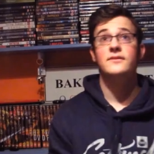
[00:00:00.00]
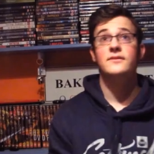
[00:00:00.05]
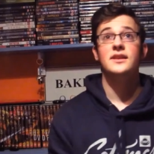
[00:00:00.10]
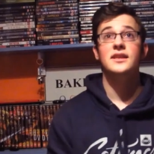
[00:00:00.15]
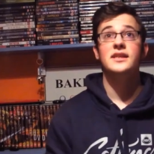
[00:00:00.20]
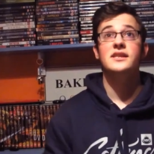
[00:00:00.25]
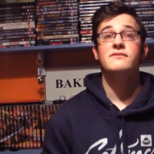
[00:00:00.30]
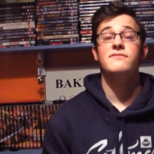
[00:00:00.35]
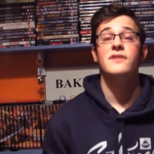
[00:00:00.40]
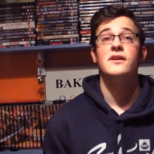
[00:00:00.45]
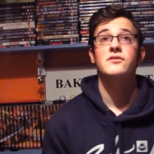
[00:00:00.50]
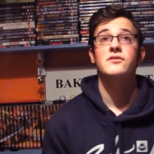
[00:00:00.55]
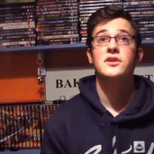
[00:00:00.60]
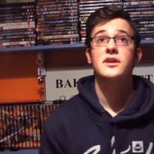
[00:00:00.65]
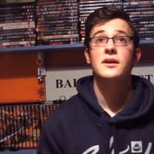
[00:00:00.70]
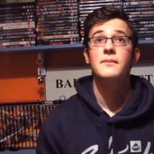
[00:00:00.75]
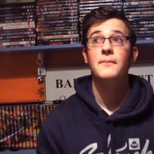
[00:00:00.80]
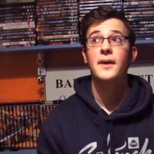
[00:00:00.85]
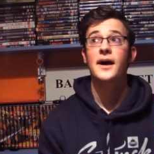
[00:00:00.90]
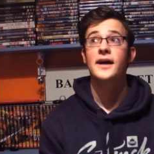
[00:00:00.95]
Least favourite
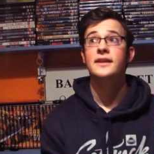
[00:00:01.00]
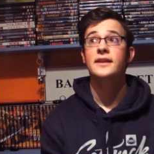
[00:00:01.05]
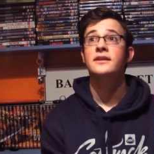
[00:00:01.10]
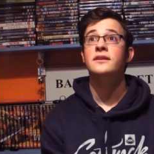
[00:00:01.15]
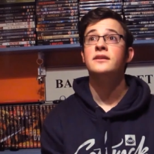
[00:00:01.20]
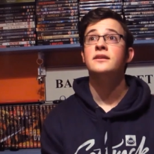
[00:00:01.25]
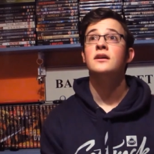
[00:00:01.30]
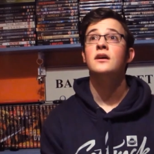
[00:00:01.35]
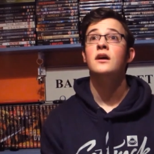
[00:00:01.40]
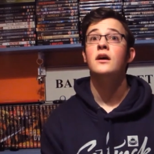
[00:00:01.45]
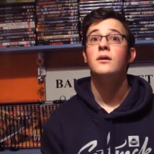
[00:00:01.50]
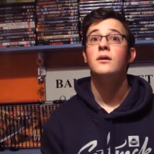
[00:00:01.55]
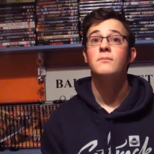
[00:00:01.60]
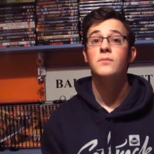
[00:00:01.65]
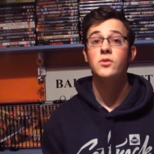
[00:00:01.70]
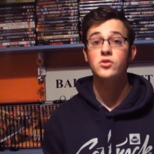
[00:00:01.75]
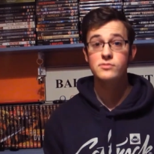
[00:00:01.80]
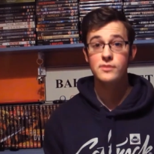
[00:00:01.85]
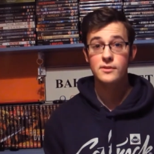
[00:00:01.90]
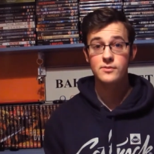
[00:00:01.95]
companion.
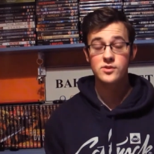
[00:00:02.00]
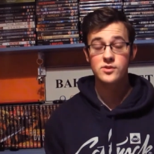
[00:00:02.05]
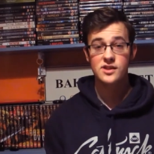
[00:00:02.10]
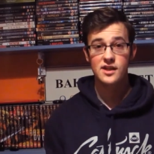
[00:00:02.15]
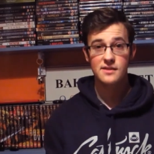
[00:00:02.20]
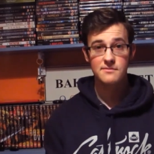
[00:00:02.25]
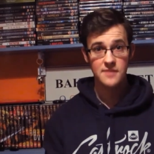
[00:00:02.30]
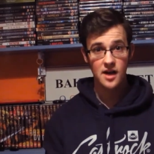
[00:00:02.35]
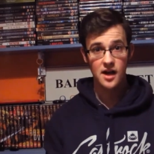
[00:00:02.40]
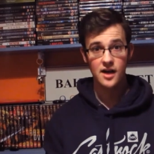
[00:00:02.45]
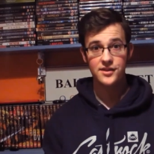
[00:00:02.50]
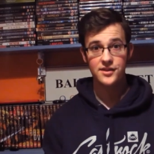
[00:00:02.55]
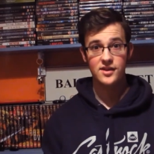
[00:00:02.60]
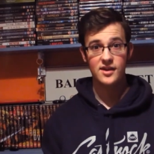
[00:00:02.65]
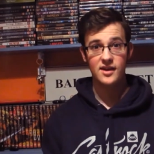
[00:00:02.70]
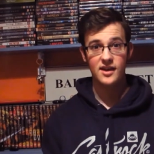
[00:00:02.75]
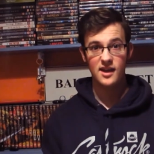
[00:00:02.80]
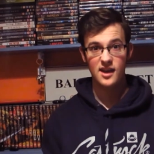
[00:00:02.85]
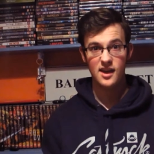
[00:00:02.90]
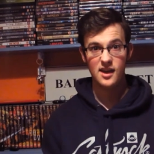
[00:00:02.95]
Most people say Martha
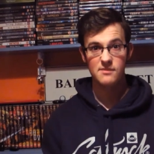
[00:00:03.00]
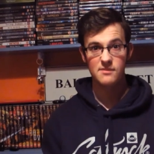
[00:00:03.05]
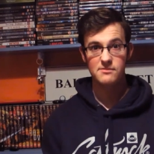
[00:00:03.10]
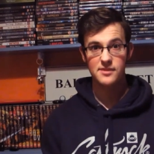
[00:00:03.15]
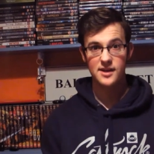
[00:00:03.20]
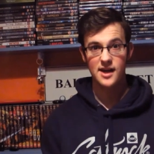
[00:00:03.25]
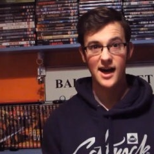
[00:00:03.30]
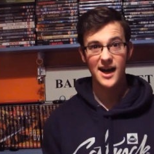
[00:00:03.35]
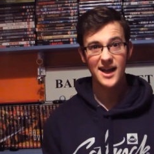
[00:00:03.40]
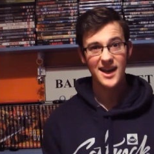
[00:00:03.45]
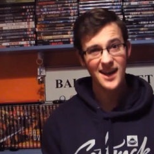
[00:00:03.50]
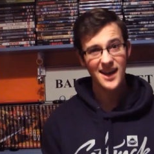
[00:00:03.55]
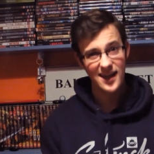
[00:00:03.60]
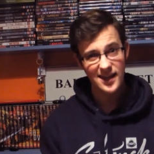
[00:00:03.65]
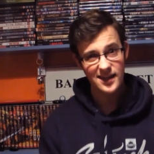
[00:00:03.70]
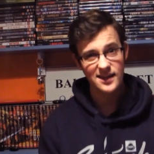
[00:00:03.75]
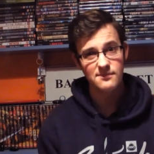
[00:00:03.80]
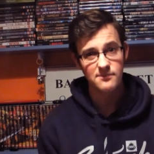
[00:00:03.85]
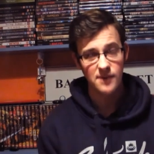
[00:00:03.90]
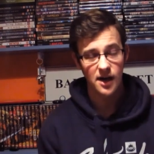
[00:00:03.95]
here, but I
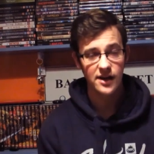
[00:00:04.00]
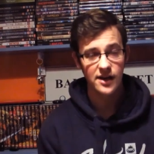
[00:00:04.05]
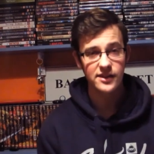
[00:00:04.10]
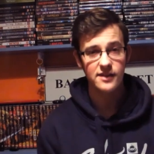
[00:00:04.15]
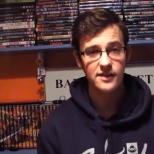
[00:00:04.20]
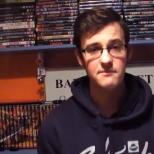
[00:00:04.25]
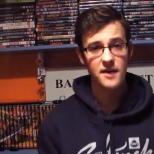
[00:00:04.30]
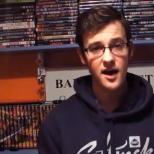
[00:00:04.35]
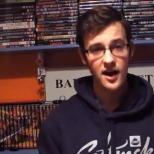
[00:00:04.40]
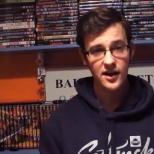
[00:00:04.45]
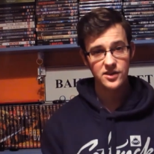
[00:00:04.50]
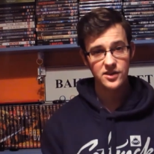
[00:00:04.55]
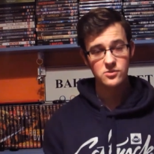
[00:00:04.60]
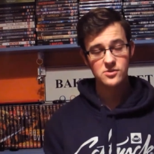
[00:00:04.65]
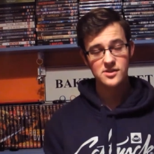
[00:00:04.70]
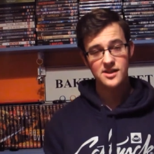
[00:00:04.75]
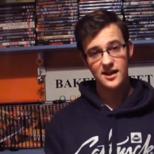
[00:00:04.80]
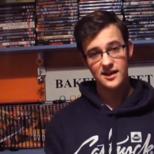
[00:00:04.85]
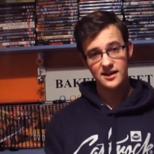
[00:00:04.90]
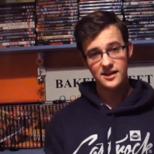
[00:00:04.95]
like Martha. Martha was
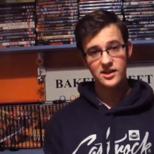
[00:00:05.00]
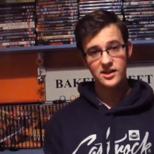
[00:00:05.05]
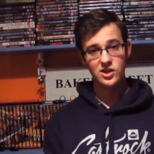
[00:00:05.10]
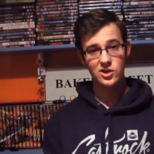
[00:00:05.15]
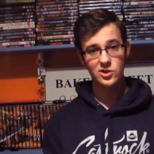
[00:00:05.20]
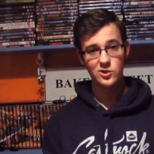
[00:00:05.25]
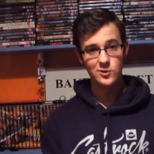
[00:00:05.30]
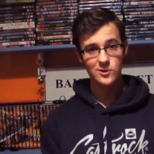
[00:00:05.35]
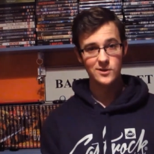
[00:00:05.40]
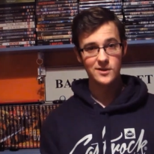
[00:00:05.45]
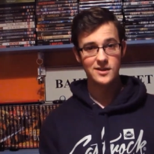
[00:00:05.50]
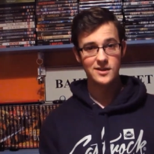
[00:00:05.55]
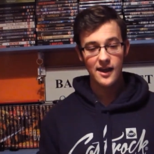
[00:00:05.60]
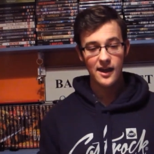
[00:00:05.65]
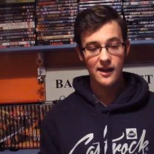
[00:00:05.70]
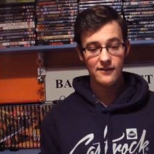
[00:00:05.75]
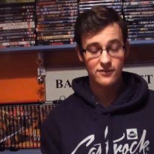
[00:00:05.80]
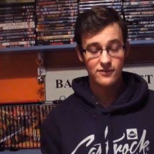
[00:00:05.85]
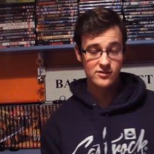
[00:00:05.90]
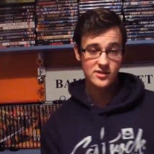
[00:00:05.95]
kinda cool.
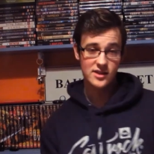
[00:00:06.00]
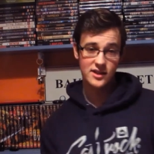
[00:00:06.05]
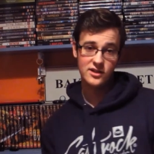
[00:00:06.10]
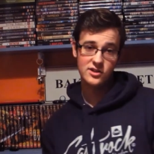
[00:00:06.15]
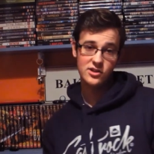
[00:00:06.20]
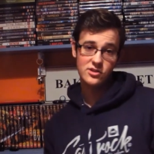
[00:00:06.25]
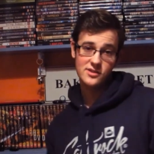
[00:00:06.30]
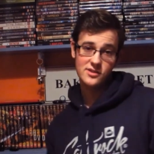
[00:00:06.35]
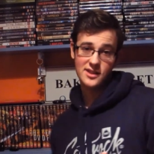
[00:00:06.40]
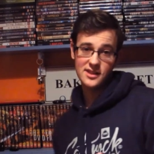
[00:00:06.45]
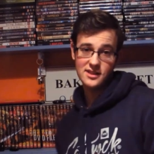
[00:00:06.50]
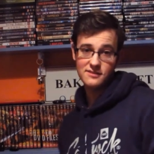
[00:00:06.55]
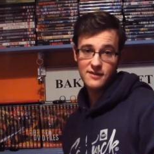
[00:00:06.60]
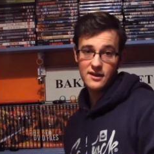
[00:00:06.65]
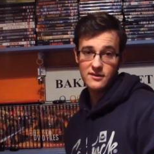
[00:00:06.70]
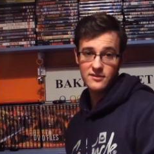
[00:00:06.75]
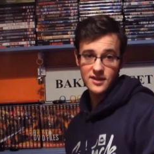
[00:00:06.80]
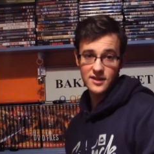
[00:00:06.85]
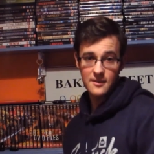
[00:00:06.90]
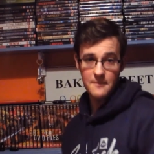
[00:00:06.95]
If I was gonna choose a least
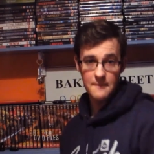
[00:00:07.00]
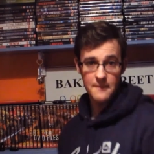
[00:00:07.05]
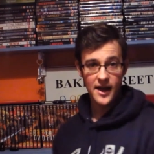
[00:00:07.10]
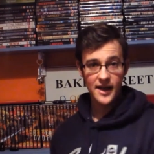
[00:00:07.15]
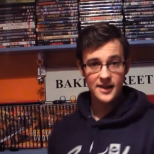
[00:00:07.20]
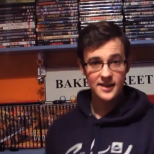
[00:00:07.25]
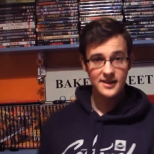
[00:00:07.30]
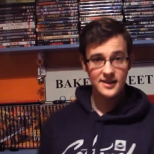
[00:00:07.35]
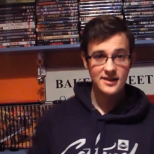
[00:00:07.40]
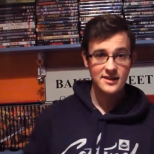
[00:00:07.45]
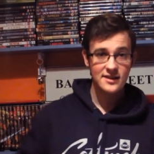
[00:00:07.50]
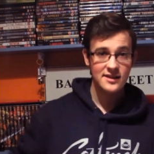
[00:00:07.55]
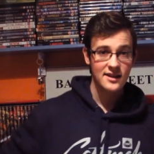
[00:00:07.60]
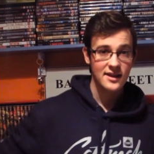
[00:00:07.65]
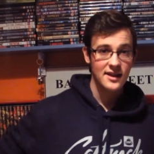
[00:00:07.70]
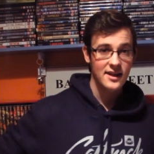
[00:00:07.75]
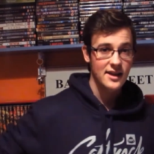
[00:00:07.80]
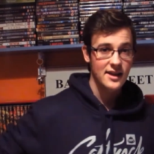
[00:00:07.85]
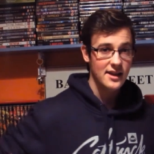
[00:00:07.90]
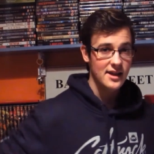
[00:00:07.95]
favourite companion,
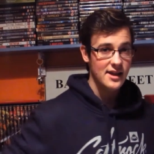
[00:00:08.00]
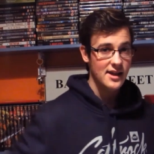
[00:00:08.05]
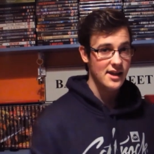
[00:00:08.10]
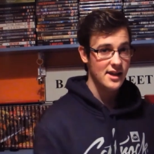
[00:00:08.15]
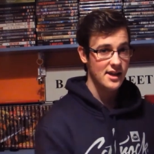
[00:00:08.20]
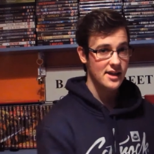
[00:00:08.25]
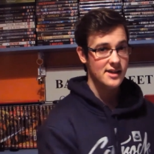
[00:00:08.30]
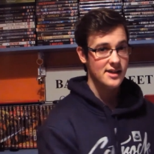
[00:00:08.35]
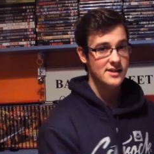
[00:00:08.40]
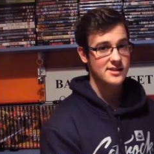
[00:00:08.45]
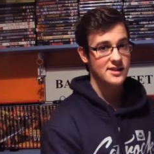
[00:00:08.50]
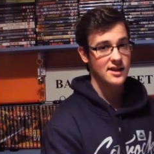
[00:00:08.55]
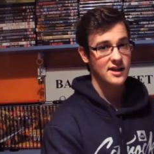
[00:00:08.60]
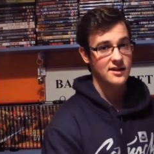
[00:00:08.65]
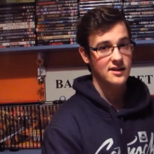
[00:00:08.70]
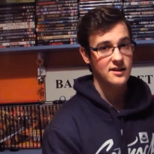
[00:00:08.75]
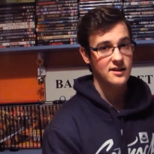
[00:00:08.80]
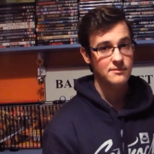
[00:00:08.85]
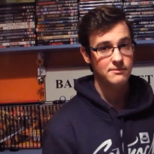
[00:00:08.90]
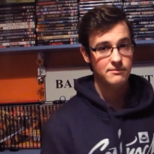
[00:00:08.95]
it is
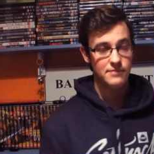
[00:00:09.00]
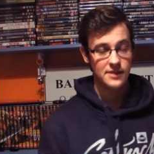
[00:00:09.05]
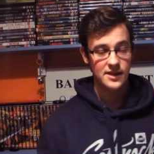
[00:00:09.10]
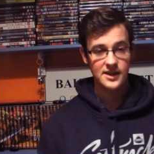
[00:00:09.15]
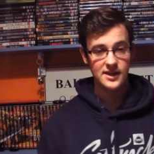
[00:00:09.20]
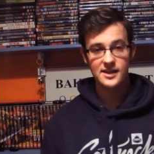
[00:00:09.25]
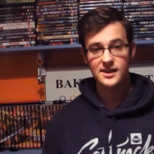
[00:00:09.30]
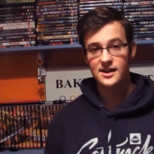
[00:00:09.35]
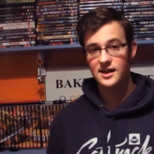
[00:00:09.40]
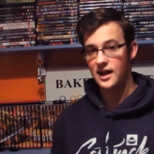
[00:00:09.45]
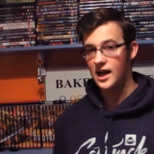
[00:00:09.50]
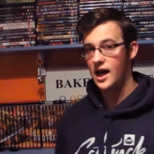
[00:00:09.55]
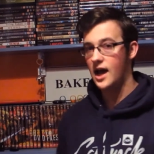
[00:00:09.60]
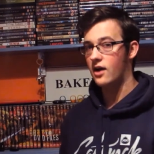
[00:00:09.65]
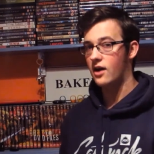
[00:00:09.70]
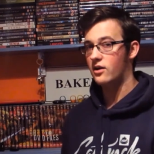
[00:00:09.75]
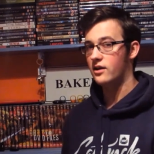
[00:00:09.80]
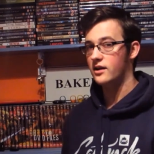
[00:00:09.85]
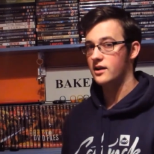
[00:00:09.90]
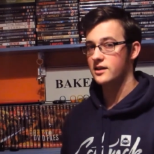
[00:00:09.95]
gonna be
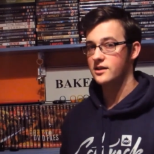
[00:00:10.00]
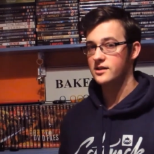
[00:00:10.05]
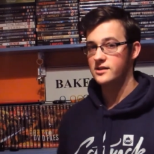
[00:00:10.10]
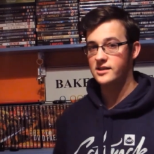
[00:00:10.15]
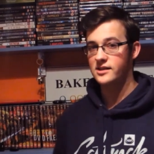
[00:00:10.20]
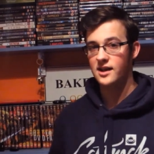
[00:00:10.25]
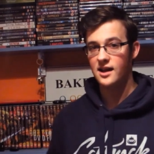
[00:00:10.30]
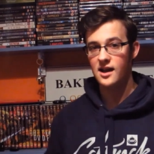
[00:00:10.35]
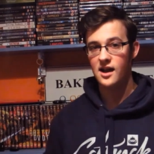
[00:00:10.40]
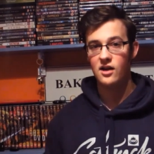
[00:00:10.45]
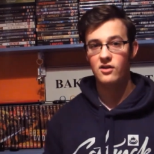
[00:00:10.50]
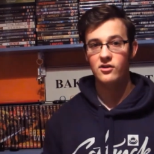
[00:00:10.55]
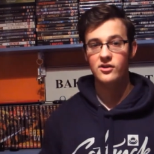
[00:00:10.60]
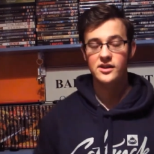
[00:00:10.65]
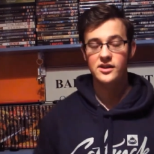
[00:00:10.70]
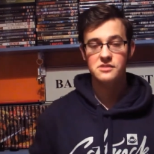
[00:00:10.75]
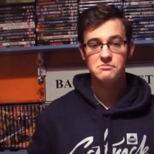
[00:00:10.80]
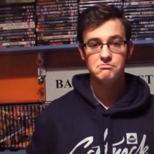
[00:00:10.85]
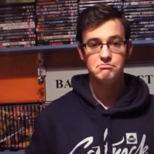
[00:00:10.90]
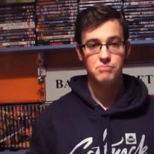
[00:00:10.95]
Clara, because Clara
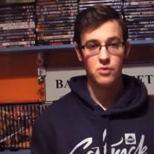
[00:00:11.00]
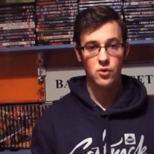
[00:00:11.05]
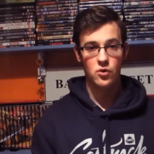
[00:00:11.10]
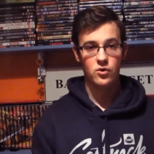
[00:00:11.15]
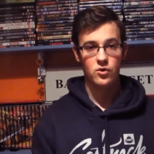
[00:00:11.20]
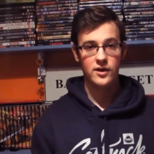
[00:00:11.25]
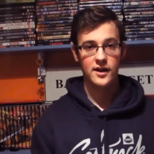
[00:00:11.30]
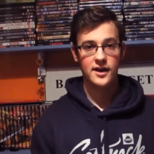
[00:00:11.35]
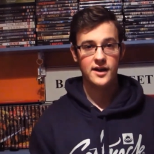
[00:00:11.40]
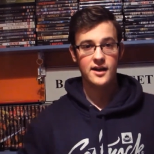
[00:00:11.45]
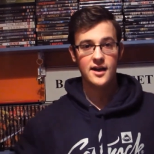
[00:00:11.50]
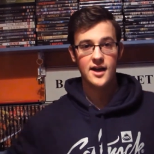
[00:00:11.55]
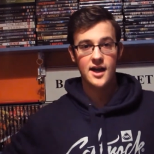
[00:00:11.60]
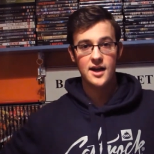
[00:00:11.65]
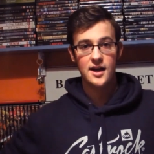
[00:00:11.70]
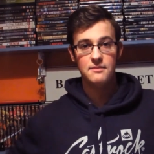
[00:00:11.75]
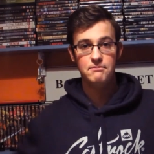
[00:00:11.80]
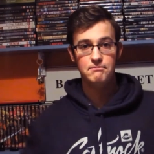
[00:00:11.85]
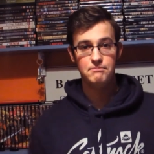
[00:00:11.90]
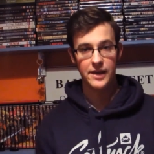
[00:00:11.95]
is boring
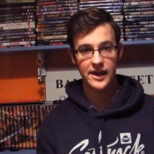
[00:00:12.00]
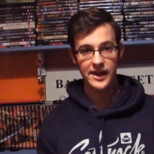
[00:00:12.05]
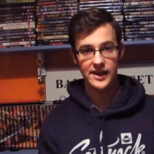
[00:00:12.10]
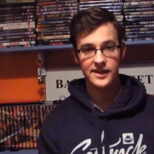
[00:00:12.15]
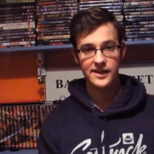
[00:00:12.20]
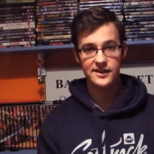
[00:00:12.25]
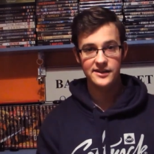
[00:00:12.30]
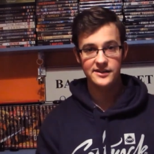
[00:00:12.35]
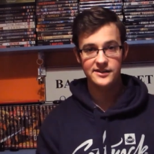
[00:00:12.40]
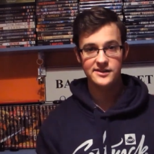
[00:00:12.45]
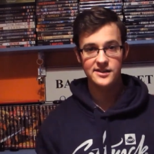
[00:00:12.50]
and beige.